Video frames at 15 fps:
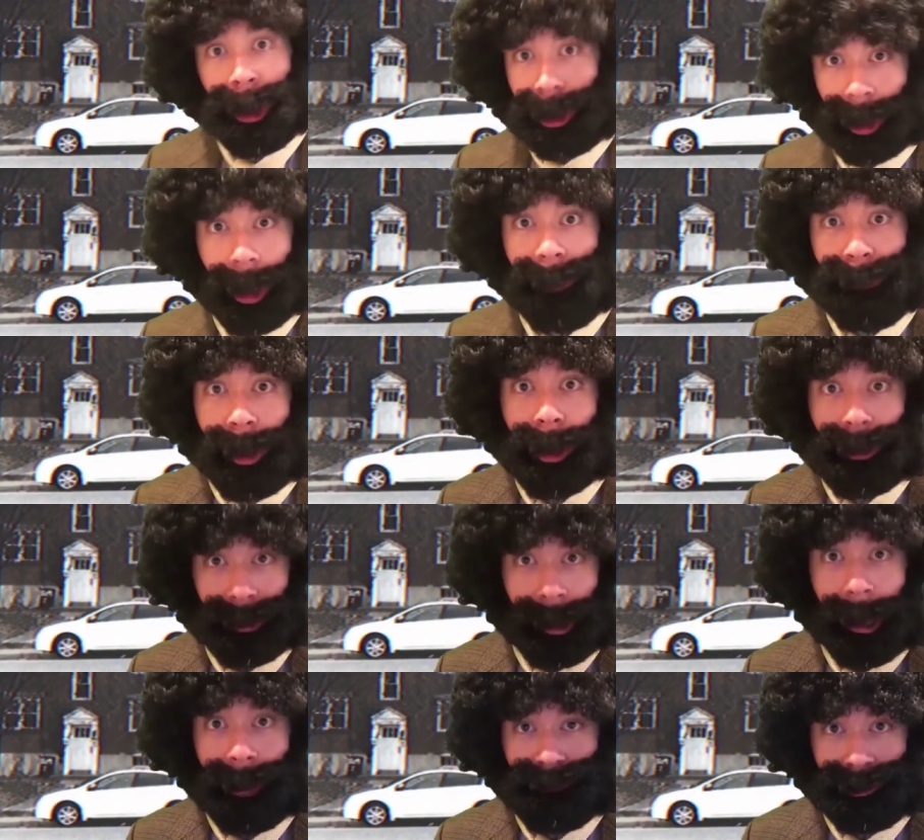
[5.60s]
Come on
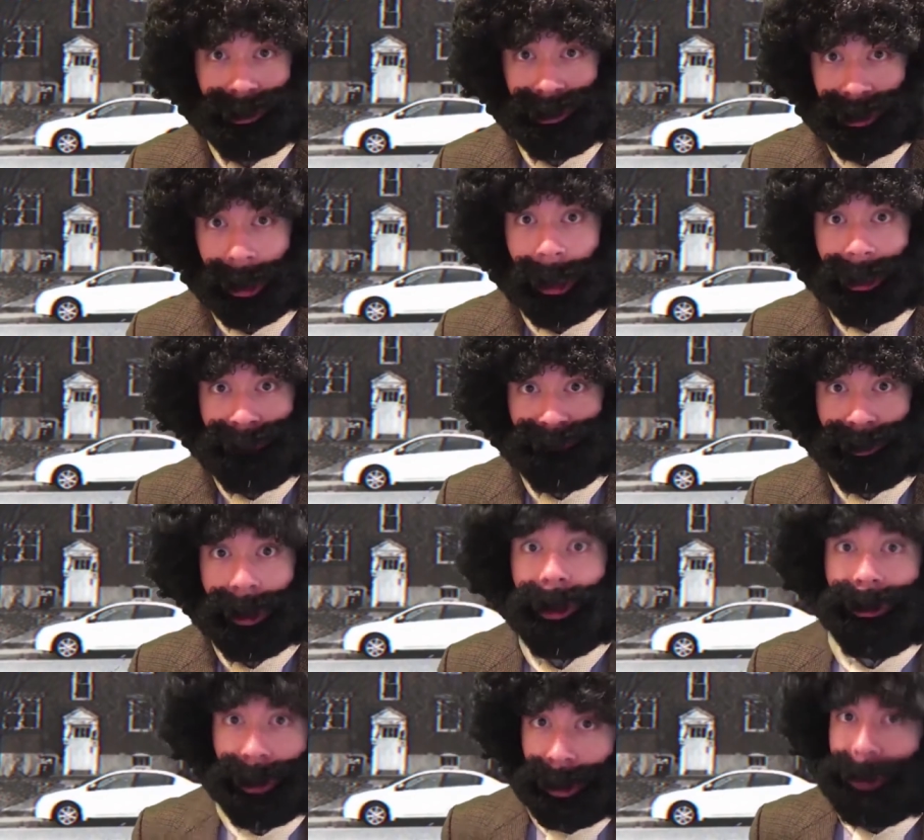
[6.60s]
down to
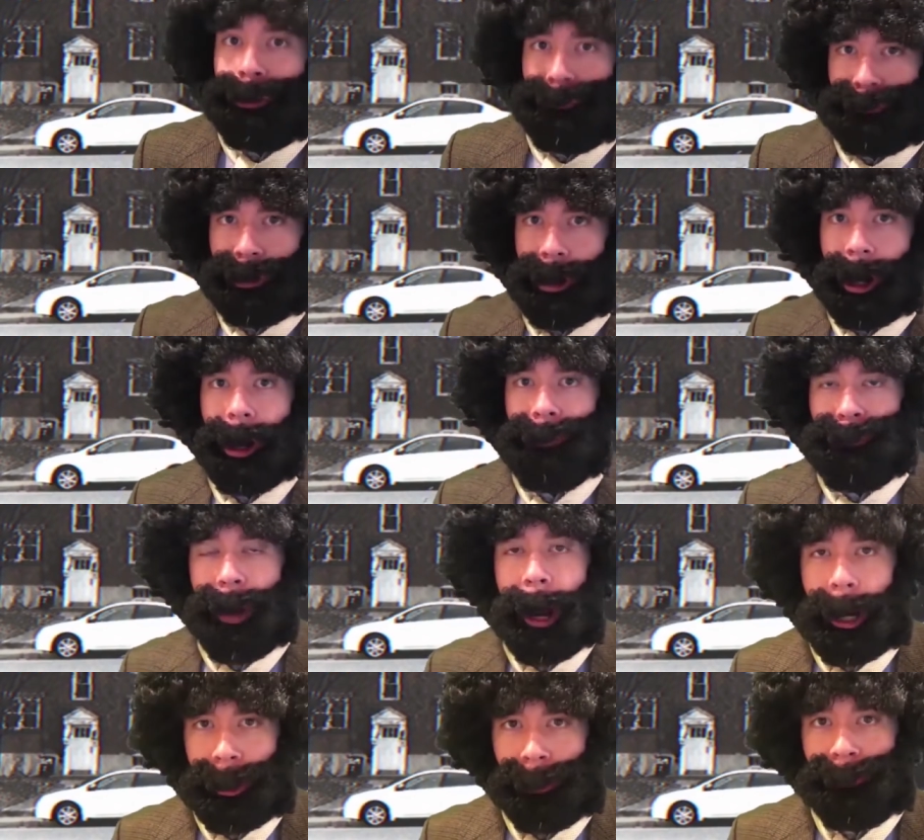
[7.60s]
Shadeville, where our
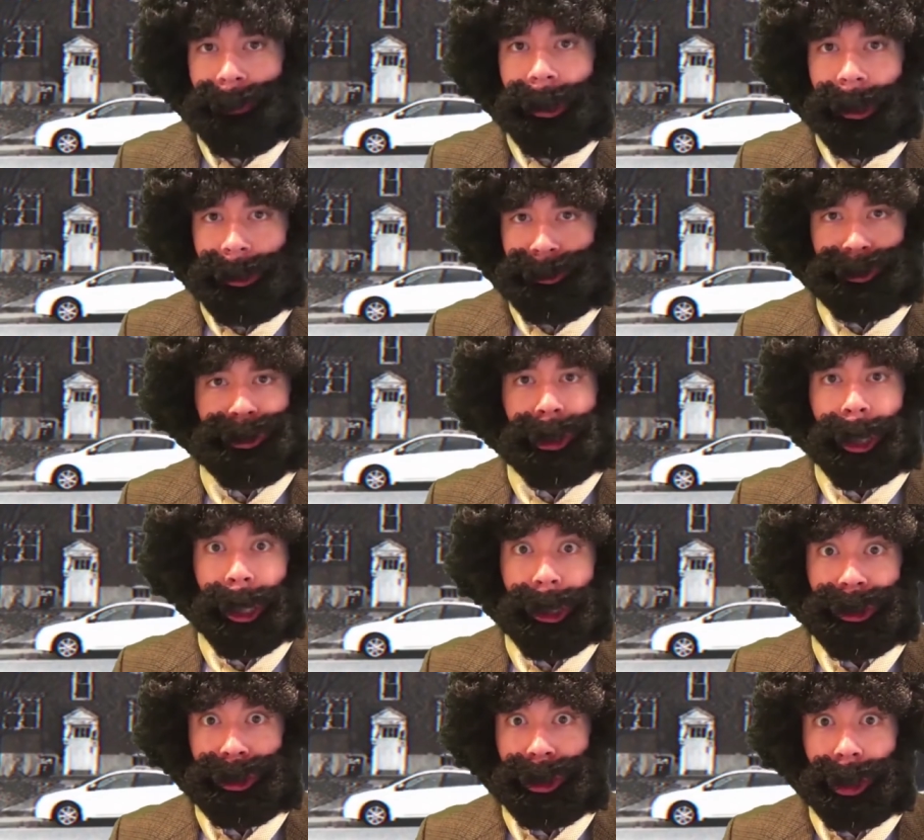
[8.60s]
motto is,
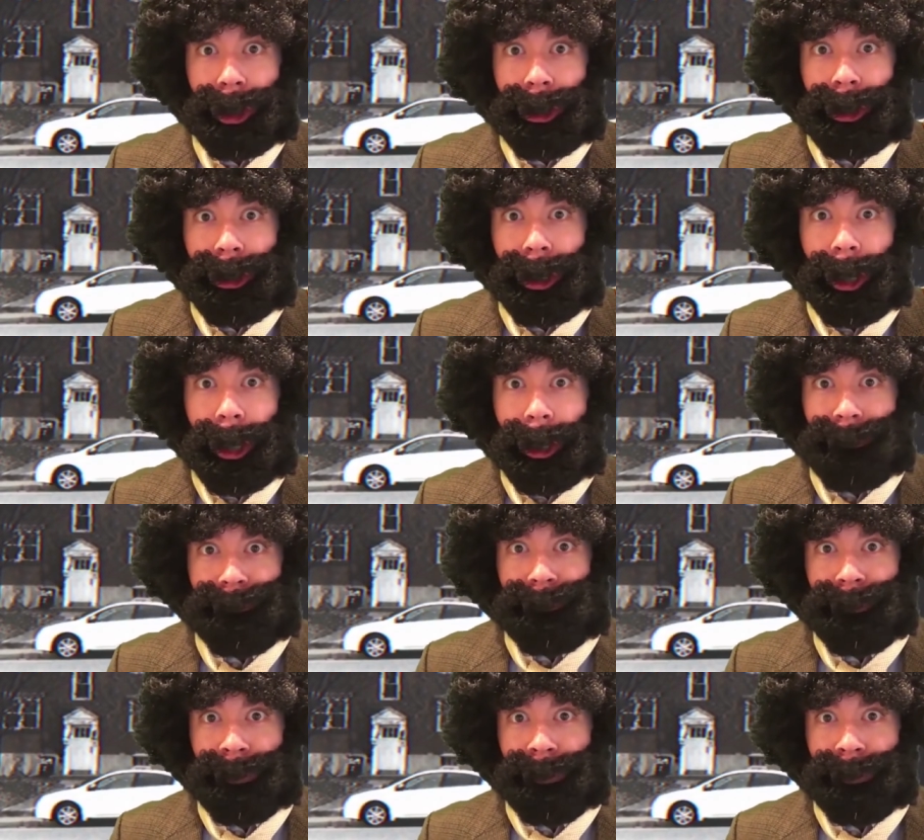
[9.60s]
it's good enough.